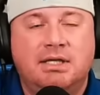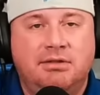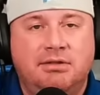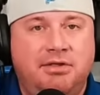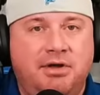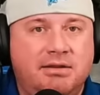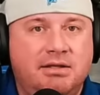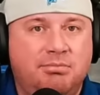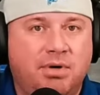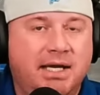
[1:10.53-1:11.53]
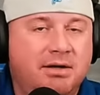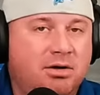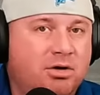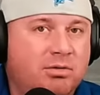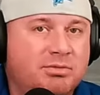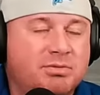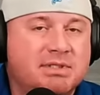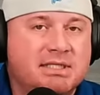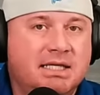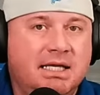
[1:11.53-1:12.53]
that thought that Brad Holmes
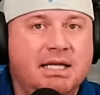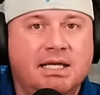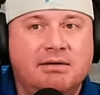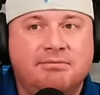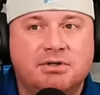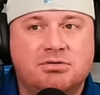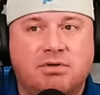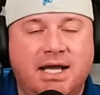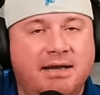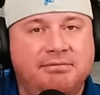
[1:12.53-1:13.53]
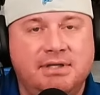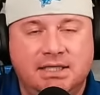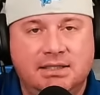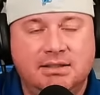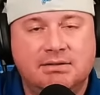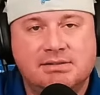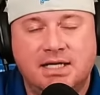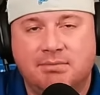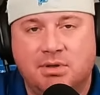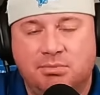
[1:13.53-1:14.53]
was an idiot for drafting
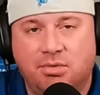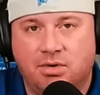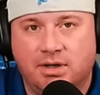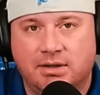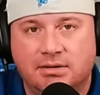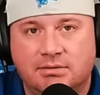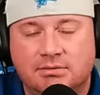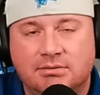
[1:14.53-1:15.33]
Sam LaPorta,